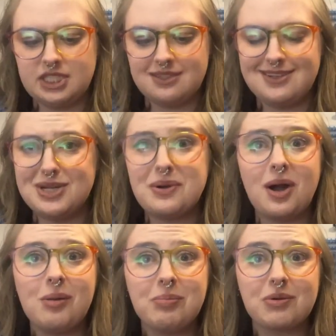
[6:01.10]
to do.
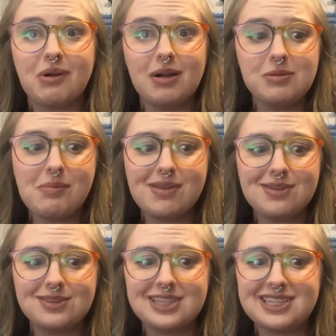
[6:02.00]
I'll probably
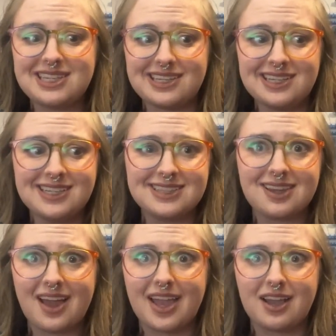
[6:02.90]
only need
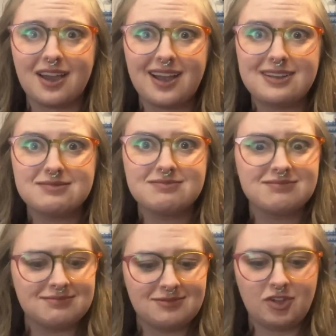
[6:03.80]
like
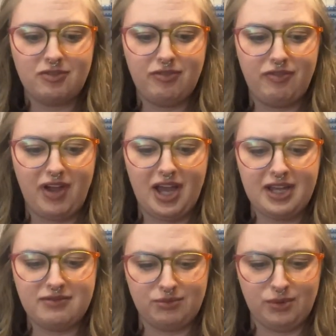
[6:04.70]

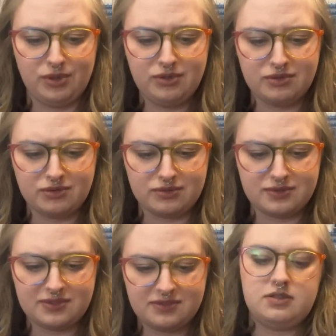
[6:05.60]
5 rows.